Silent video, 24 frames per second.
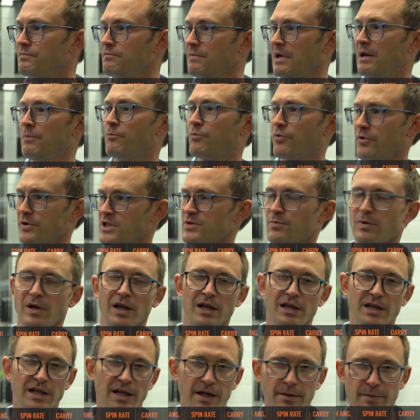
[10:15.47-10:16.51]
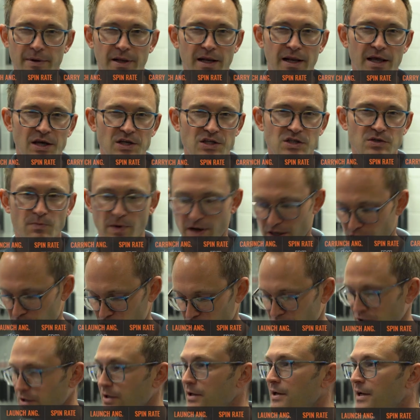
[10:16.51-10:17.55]
In principle, a little bit less
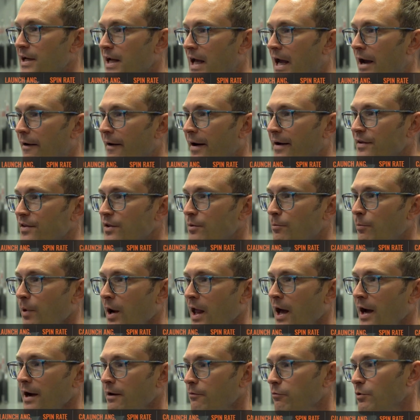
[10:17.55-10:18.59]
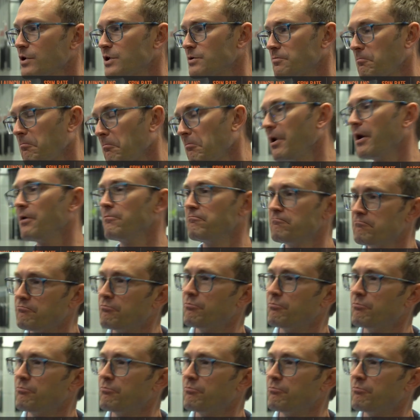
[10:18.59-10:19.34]
smash here out of the black, which, you know,